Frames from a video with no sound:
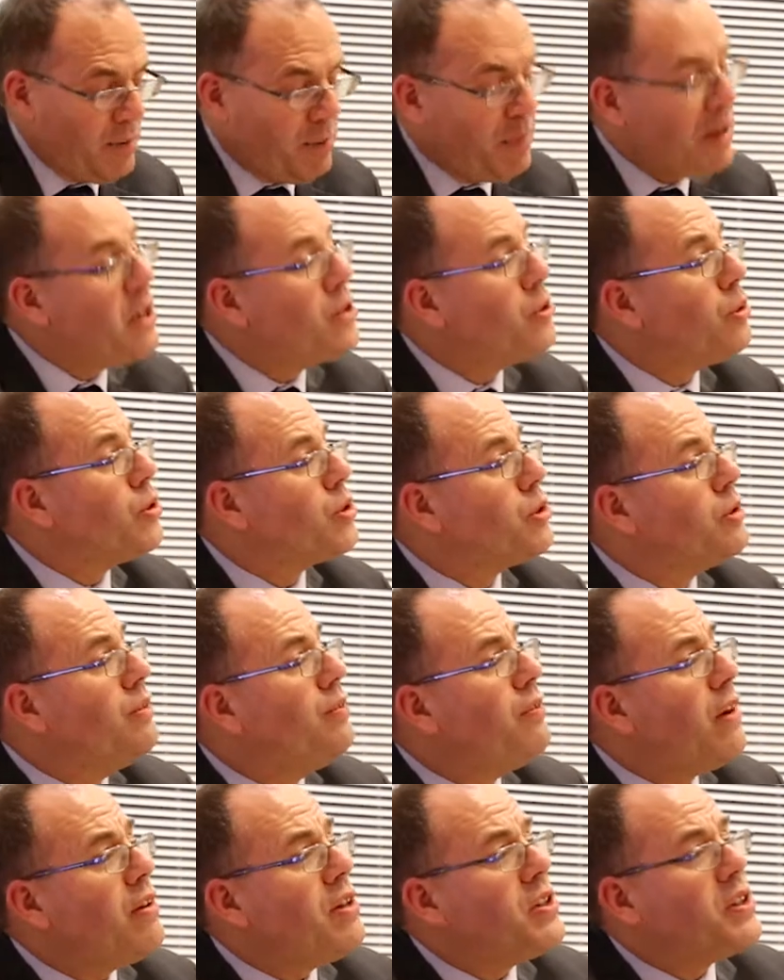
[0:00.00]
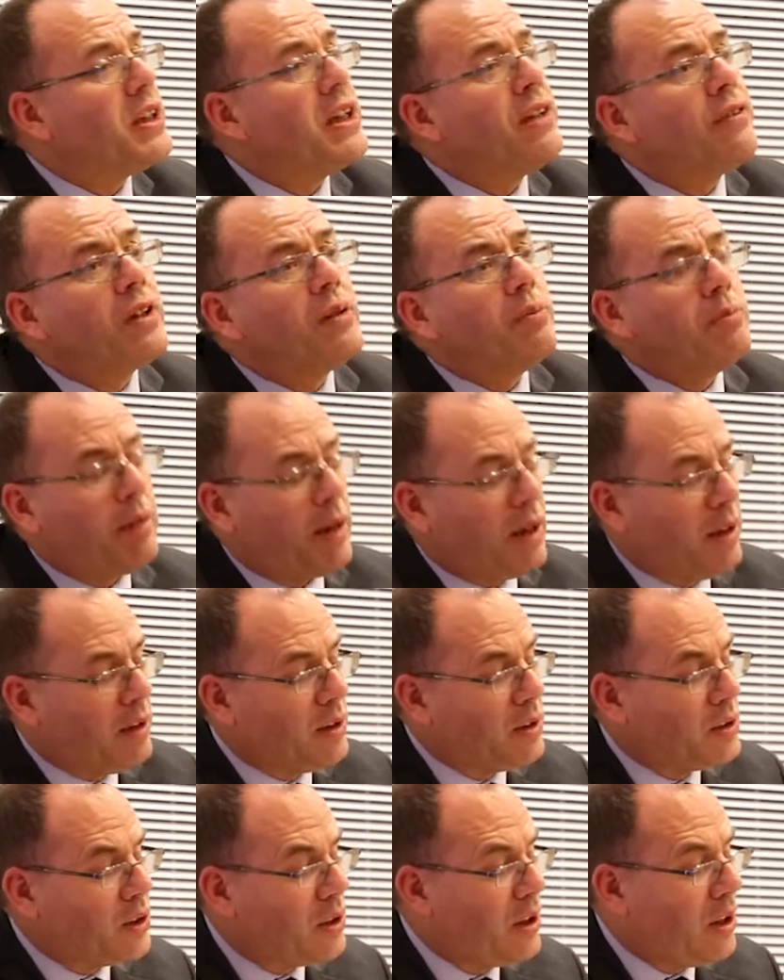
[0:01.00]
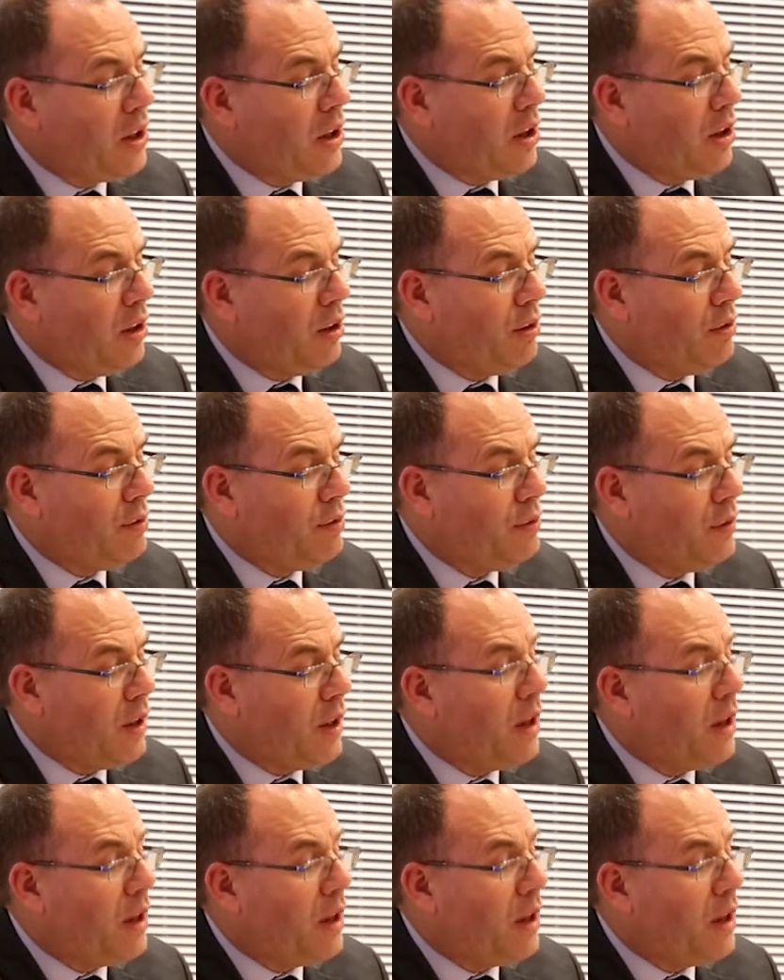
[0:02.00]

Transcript: but it's also a very significant part of